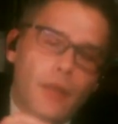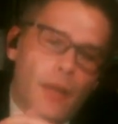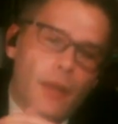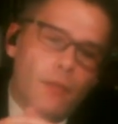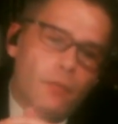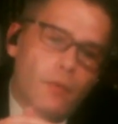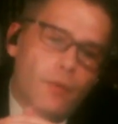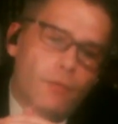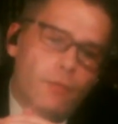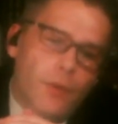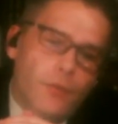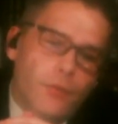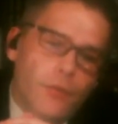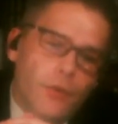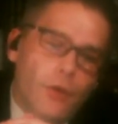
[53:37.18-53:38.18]
Now with
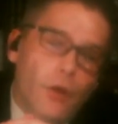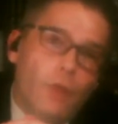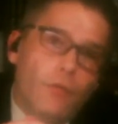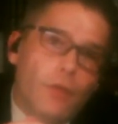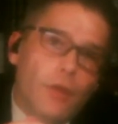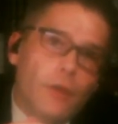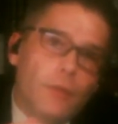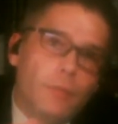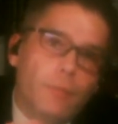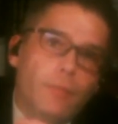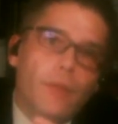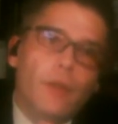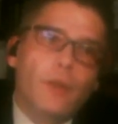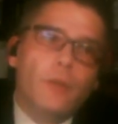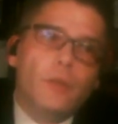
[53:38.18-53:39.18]
London Gothic,
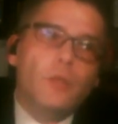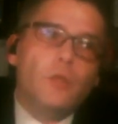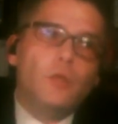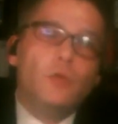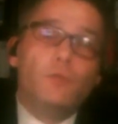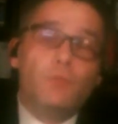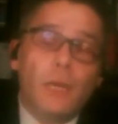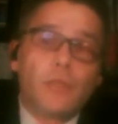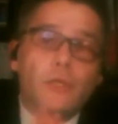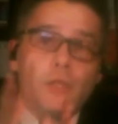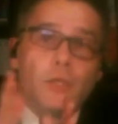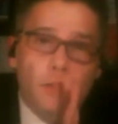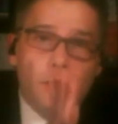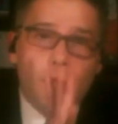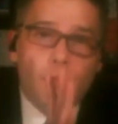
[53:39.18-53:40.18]
you, you've
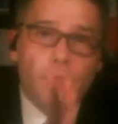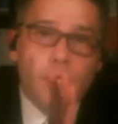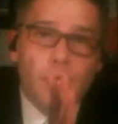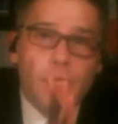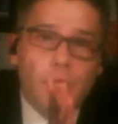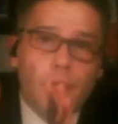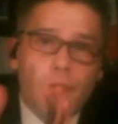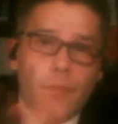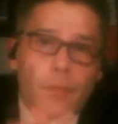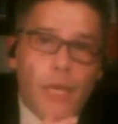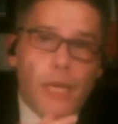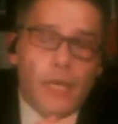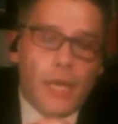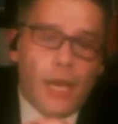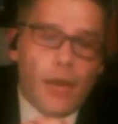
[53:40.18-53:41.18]
mentioned obviously like the
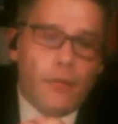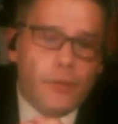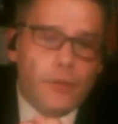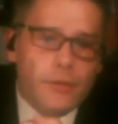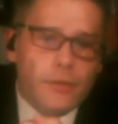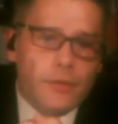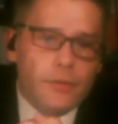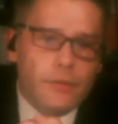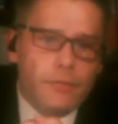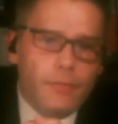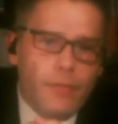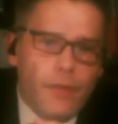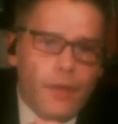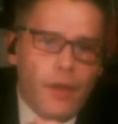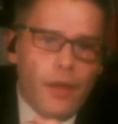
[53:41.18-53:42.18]
main characters
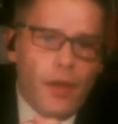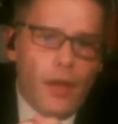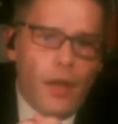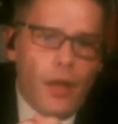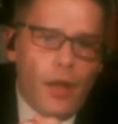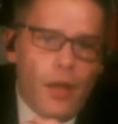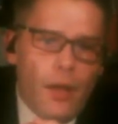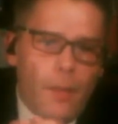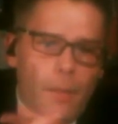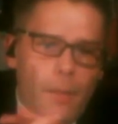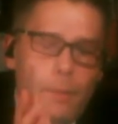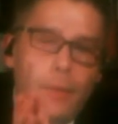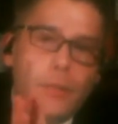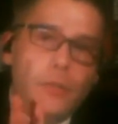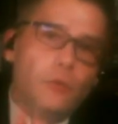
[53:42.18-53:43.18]

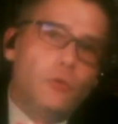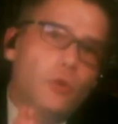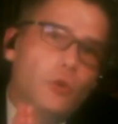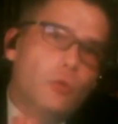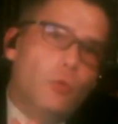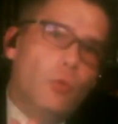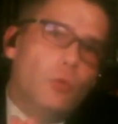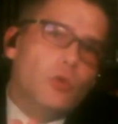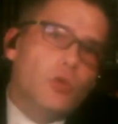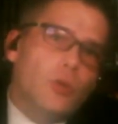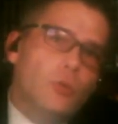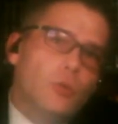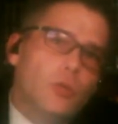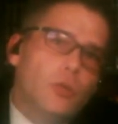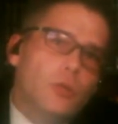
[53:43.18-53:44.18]
but you do
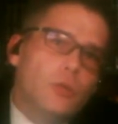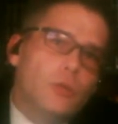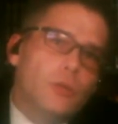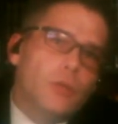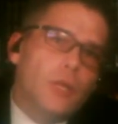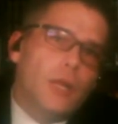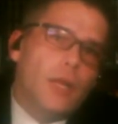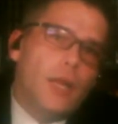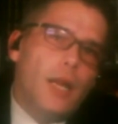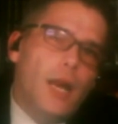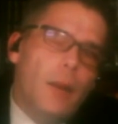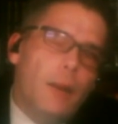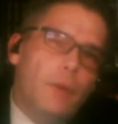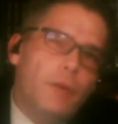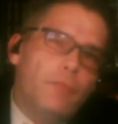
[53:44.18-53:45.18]
also use a
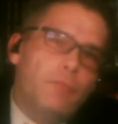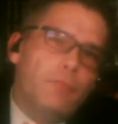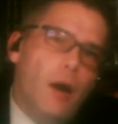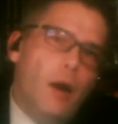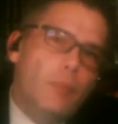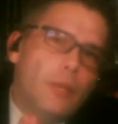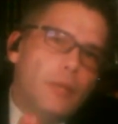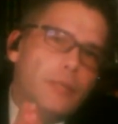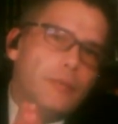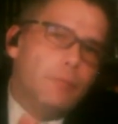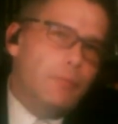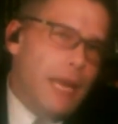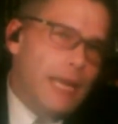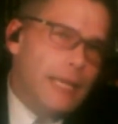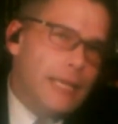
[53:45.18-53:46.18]
couple of public
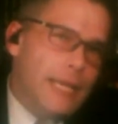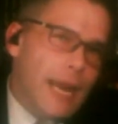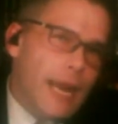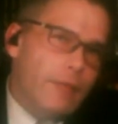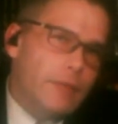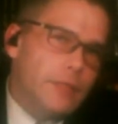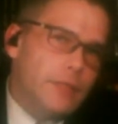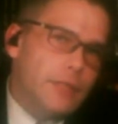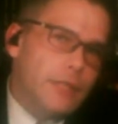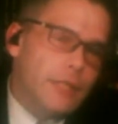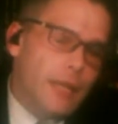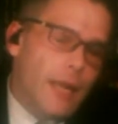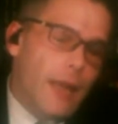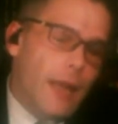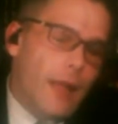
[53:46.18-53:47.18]
domain characters
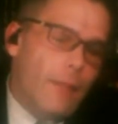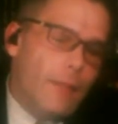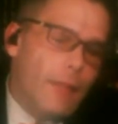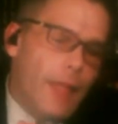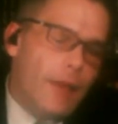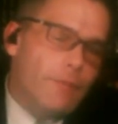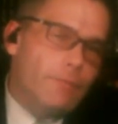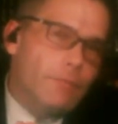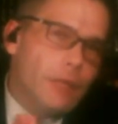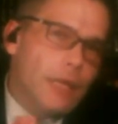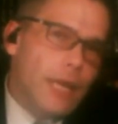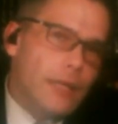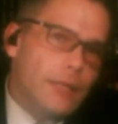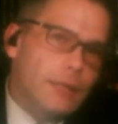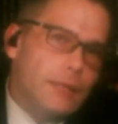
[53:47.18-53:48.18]
in there, and that
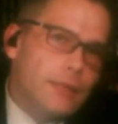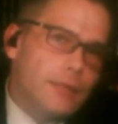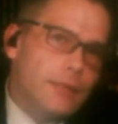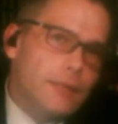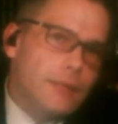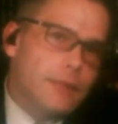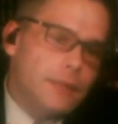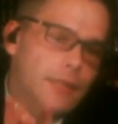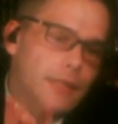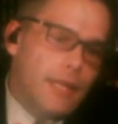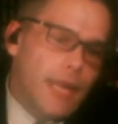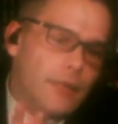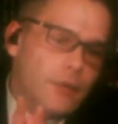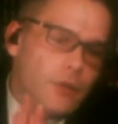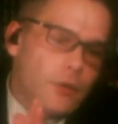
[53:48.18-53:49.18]
relates to the
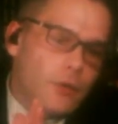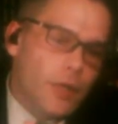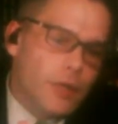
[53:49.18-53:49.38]
next